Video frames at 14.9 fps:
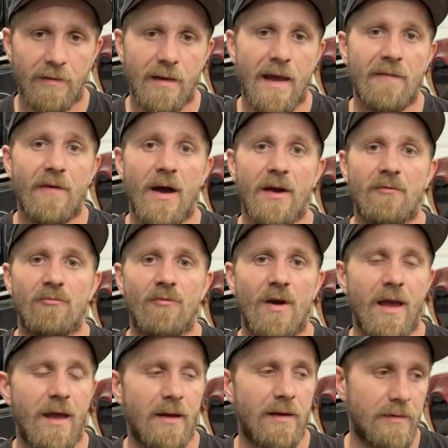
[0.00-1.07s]
Have I
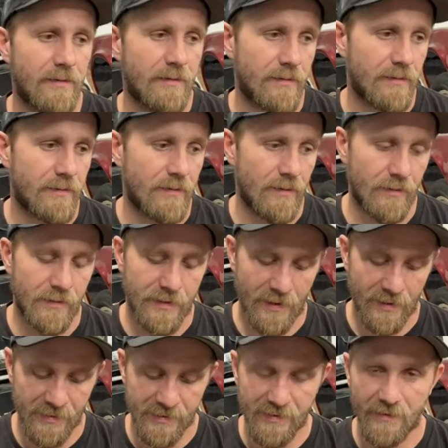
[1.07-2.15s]
read
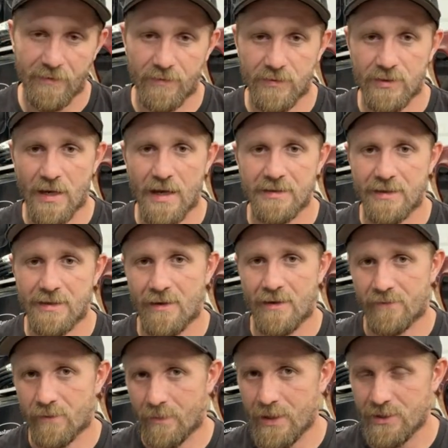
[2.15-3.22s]
tons of chassis
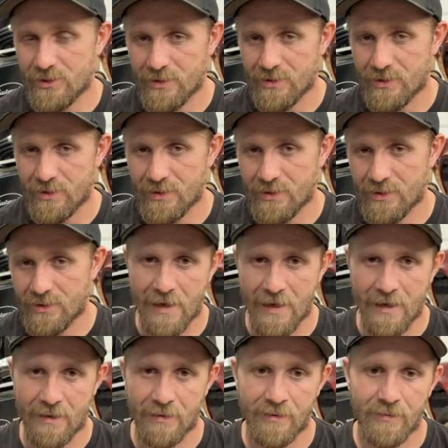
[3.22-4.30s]
information
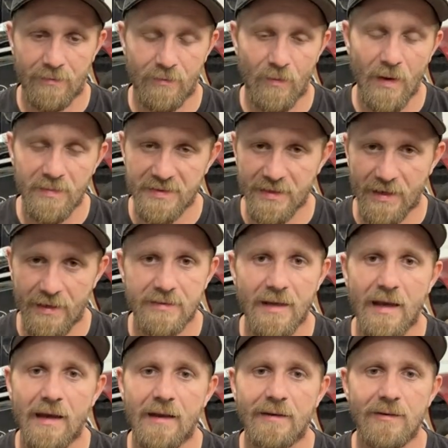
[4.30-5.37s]
and websites
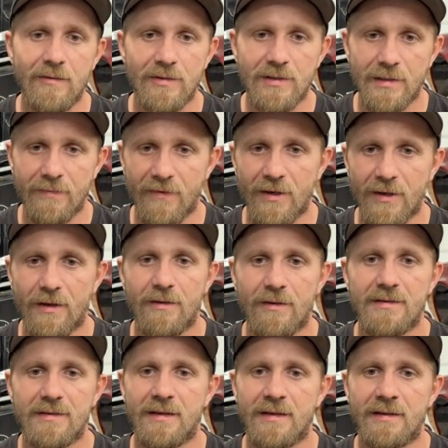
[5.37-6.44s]
and YouTube
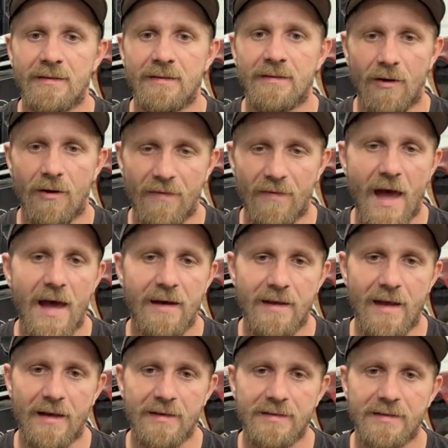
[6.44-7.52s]
videos and all of that?
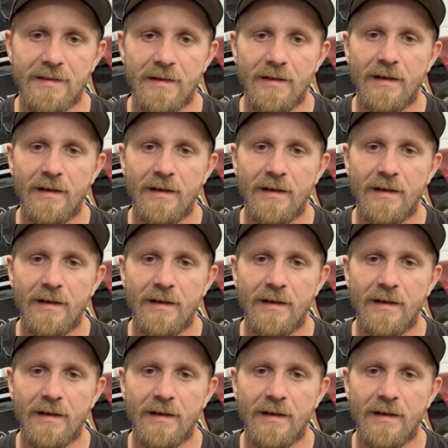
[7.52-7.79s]
Yes.